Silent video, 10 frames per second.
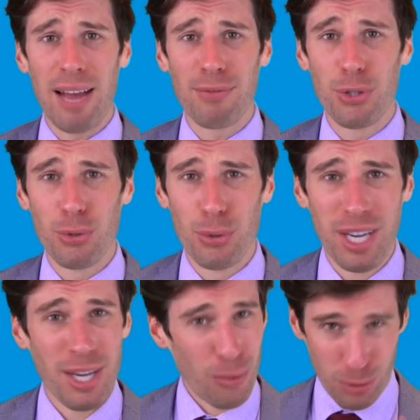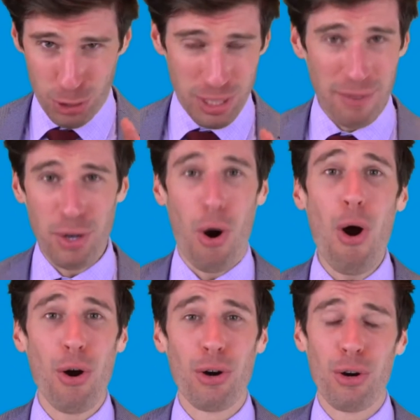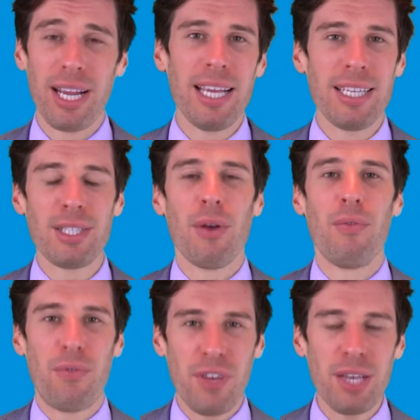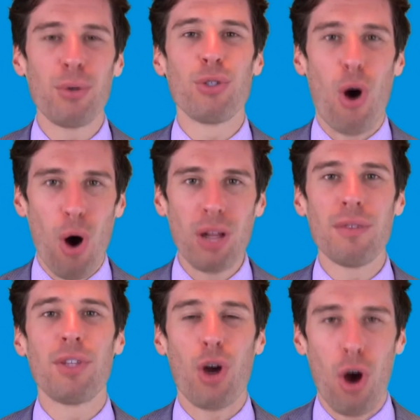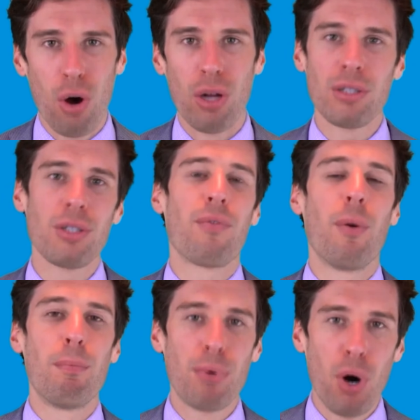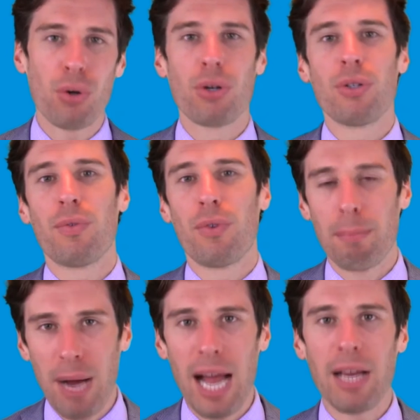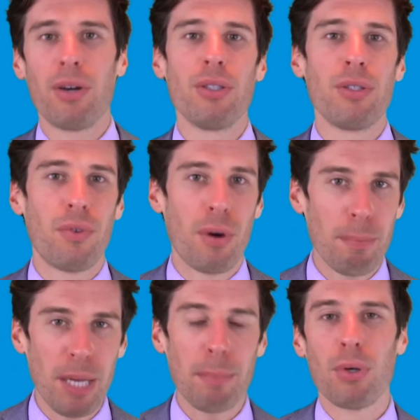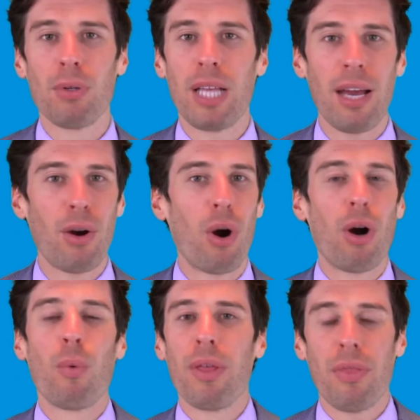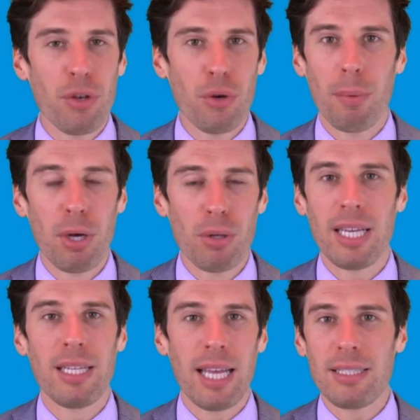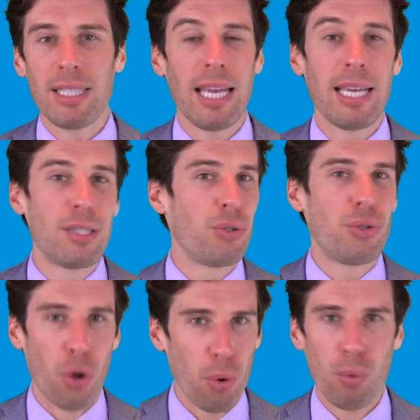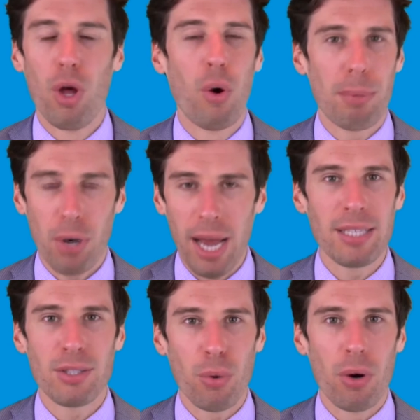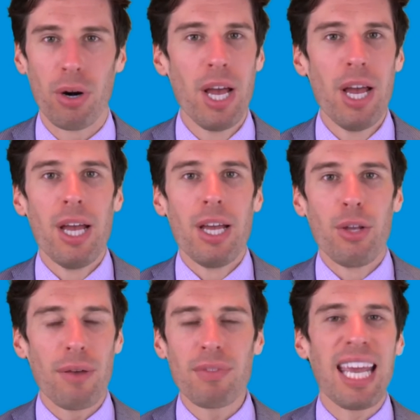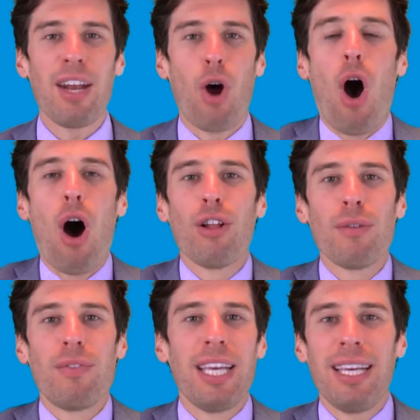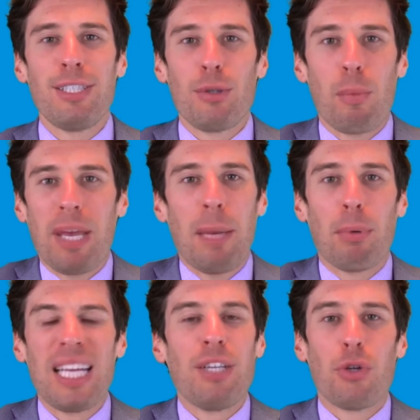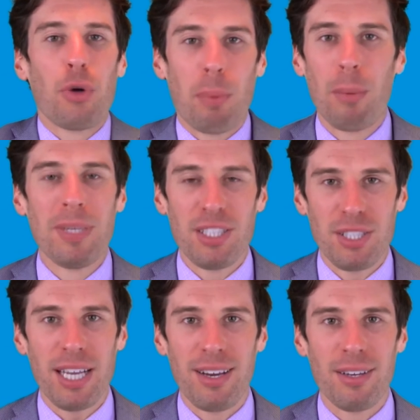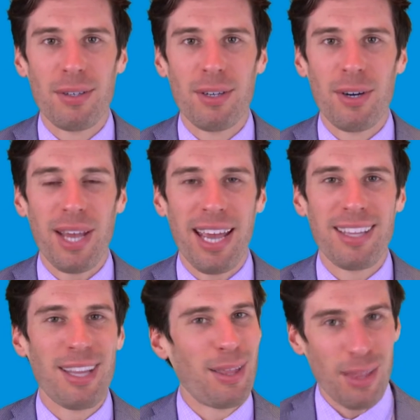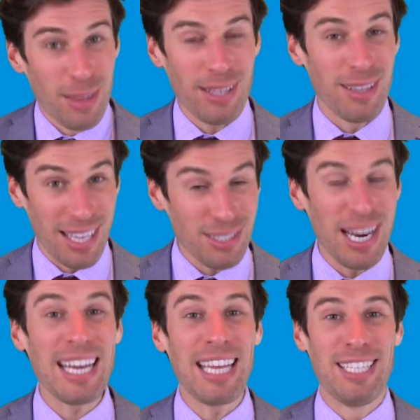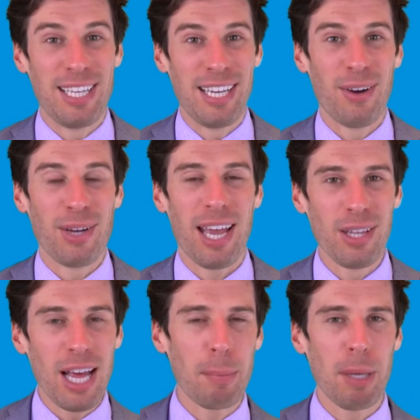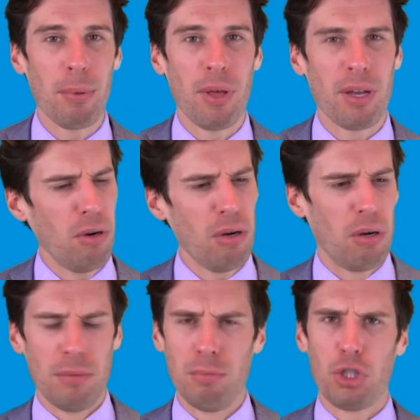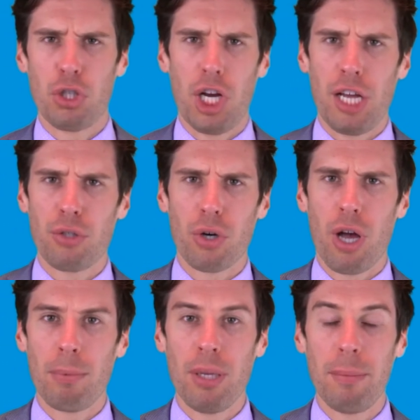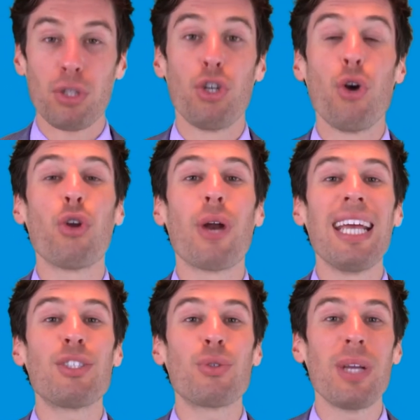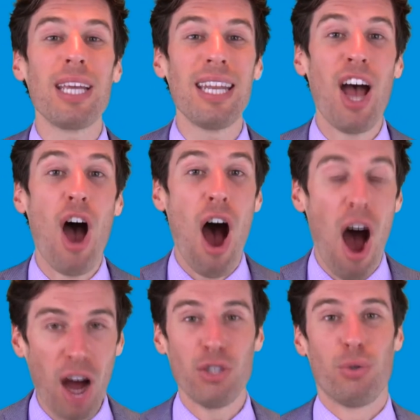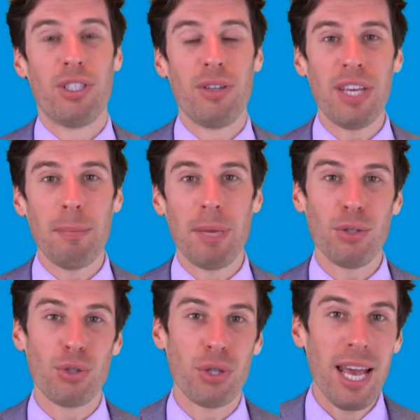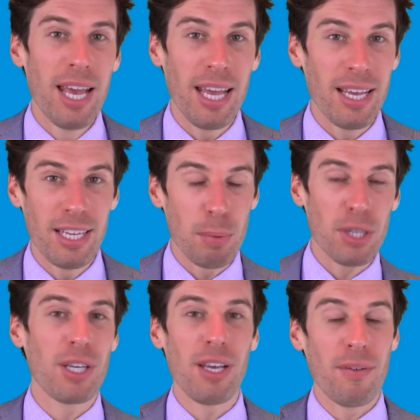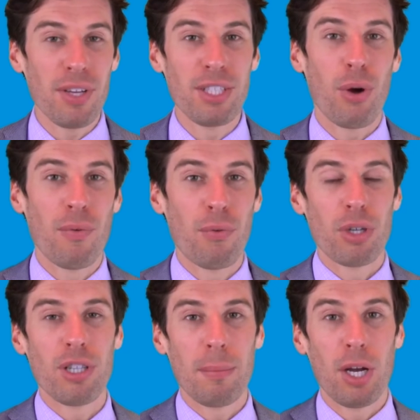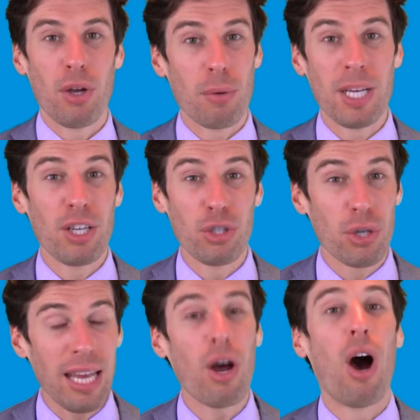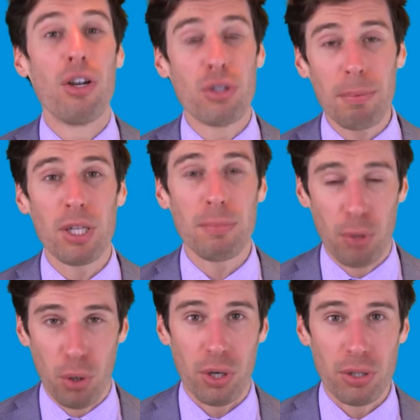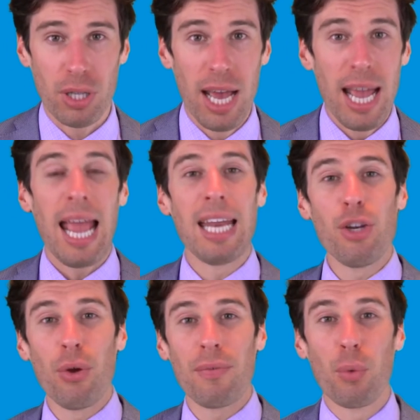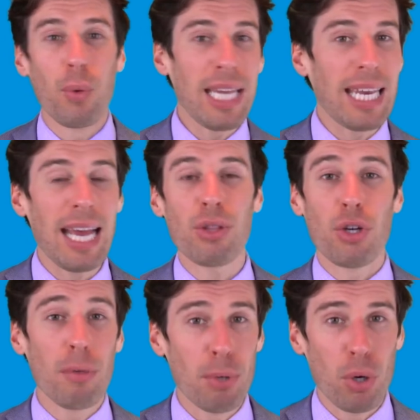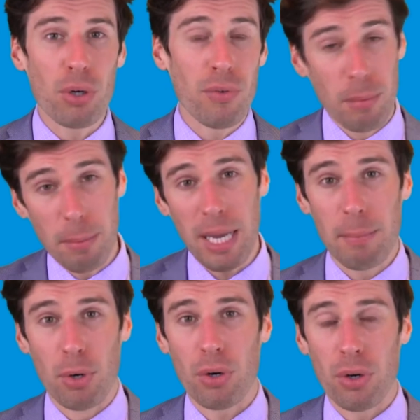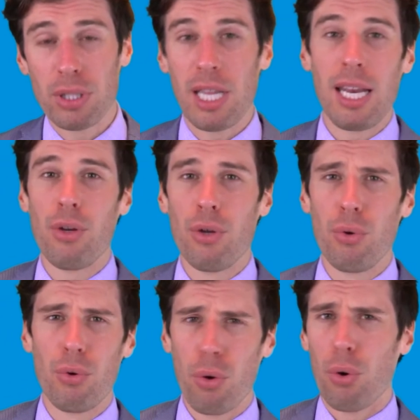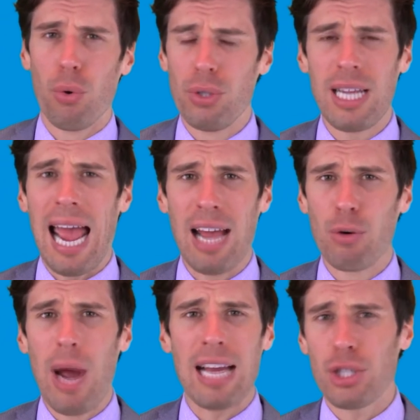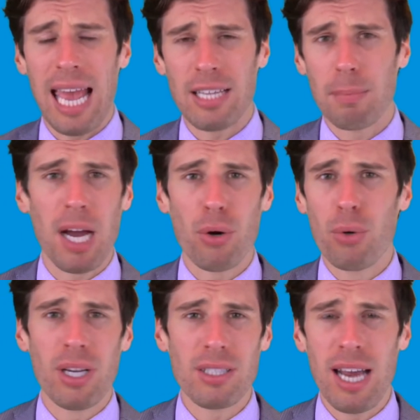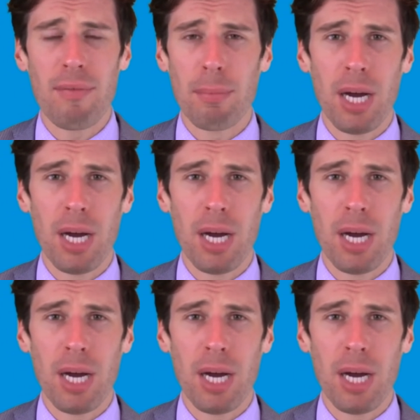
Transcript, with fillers: have to, which is even harder, is field all of the calls from brokers, from buyers, from people that are within your building that say it's too low priced, or you have to get all of these people into your apartment to see it okay th- th- that's not easy okay a lot of people think oh i'm just going to answer a couple emails no you're answering hundreds of emails especially if it's a for sale by owner because you're getting 100 plus brokers and then you have to weed out the good brokers from the bad brokers and then you don't know who's who actually has a buyer who doesn't have a